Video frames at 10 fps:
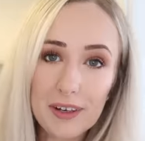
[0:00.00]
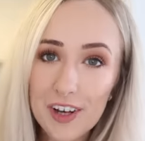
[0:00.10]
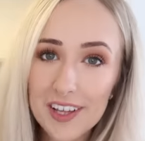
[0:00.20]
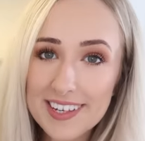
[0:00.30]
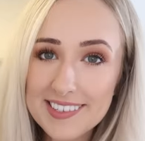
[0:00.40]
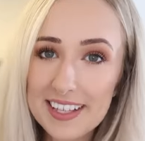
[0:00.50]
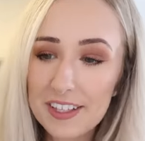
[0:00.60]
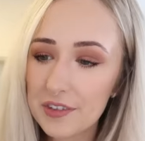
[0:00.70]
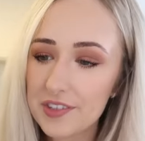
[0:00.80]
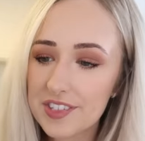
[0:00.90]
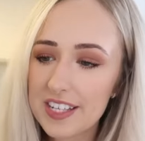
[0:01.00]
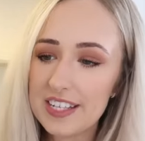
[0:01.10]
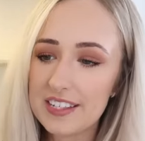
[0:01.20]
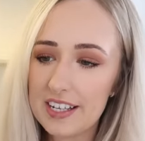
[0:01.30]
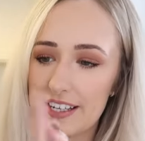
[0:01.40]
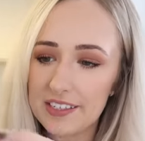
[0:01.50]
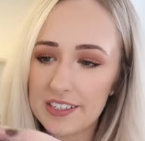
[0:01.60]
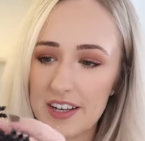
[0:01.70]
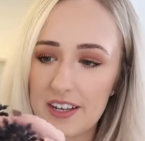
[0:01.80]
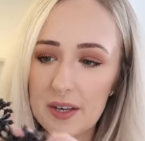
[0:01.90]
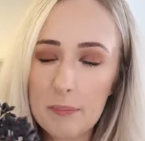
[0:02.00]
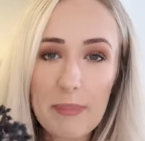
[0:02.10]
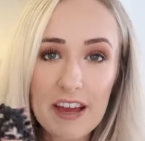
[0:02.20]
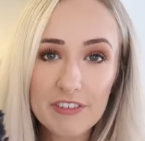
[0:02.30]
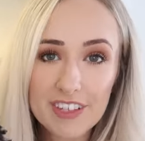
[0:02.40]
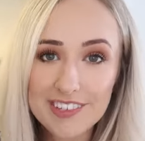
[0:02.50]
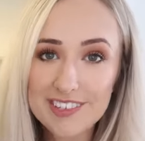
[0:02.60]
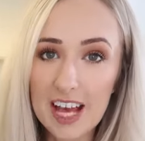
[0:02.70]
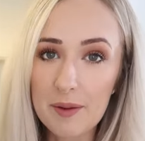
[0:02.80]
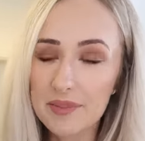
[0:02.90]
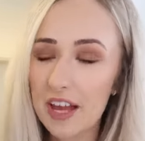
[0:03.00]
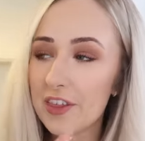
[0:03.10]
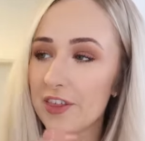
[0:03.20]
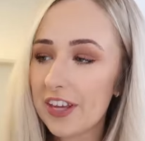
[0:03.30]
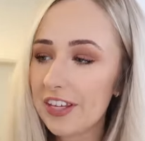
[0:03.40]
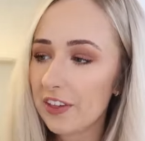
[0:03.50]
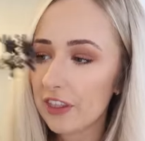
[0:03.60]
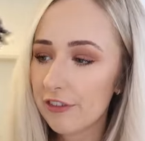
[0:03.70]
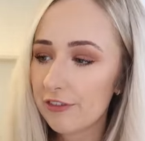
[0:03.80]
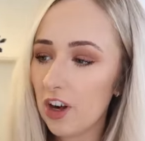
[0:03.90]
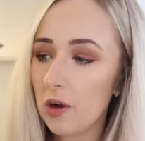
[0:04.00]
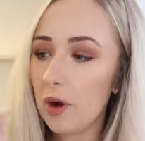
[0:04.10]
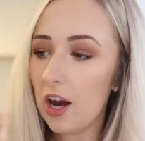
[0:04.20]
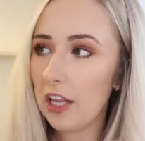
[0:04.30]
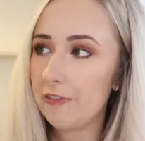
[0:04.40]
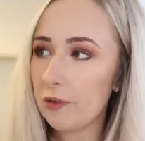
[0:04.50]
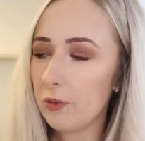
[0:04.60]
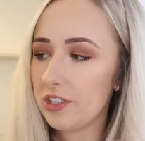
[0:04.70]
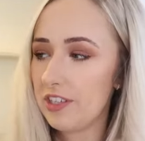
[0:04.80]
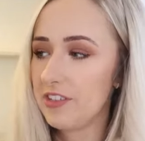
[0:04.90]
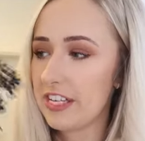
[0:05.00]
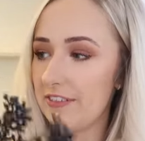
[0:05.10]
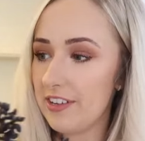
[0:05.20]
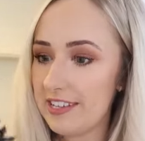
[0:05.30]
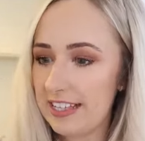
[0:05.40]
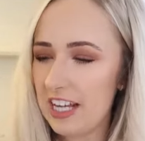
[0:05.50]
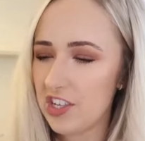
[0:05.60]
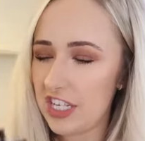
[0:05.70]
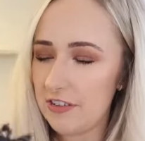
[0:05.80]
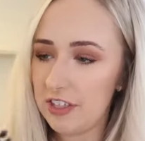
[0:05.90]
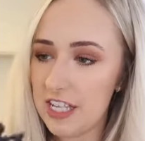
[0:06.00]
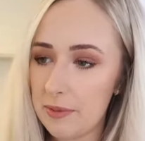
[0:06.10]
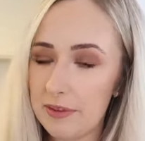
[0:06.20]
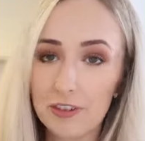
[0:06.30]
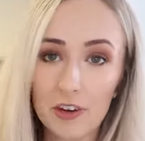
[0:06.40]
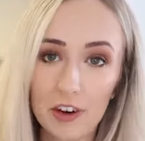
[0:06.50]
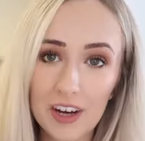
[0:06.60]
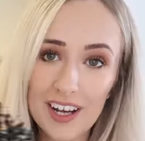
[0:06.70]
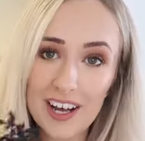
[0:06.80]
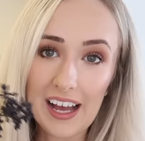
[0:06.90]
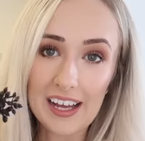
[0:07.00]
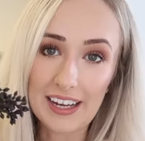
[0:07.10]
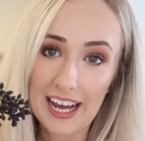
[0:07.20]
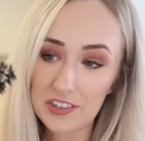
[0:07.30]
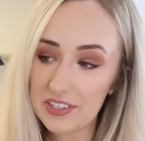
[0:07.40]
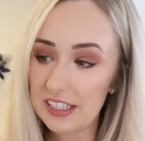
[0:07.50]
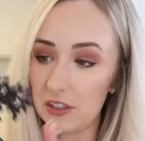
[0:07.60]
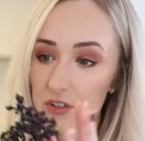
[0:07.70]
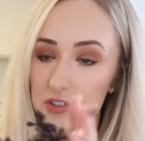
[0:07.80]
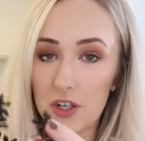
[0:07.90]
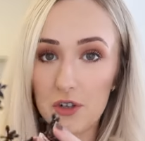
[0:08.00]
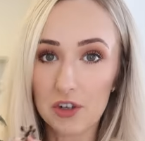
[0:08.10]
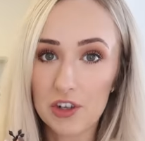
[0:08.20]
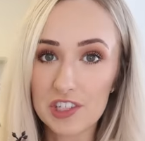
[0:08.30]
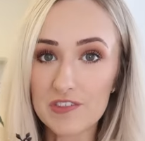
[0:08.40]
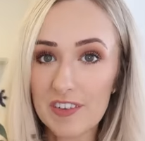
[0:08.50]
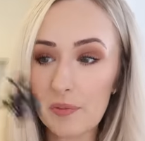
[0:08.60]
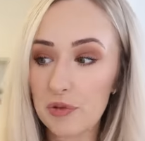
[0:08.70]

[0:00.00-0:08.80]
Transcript: I've got these like little seeded berry stems. I think they're from Olive and Wood Interiors last year or the year before and I just think they look so gorgeous, very